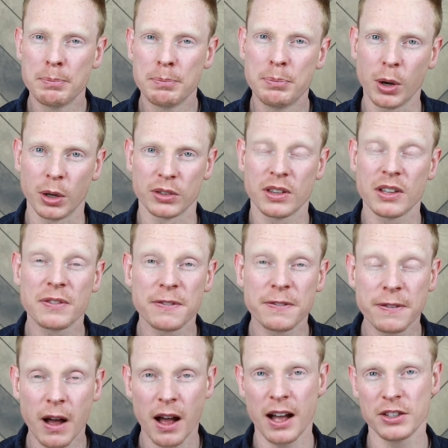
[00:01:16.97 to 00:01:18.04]
But there's
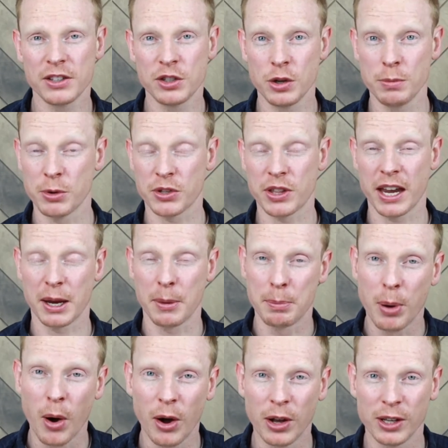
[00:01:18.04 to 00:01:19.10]
far too much that I could
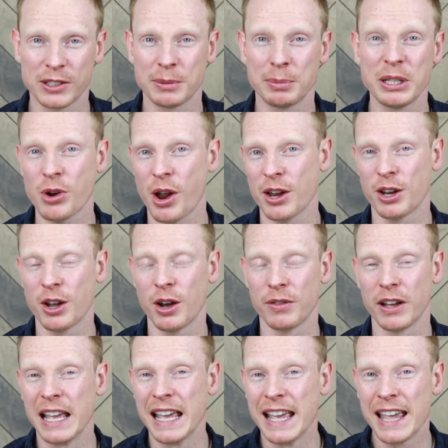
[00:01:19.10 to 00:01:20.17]
possibly try and
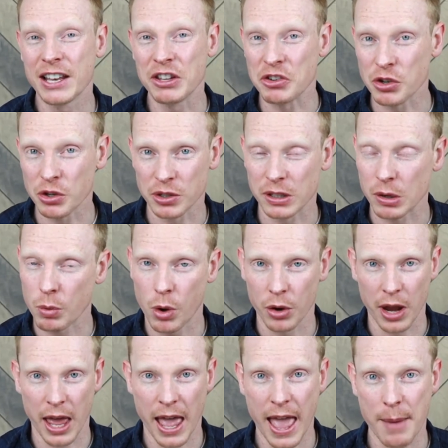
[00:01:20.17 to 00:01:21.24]
cover in just
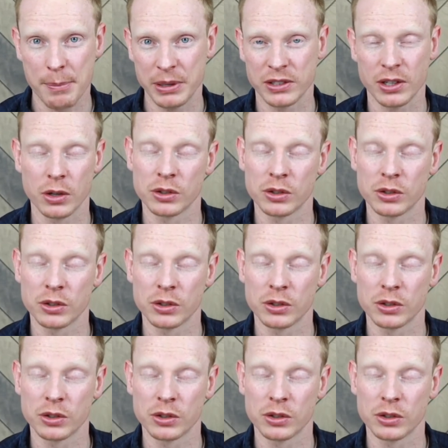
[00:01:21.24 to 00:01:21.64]
one episode.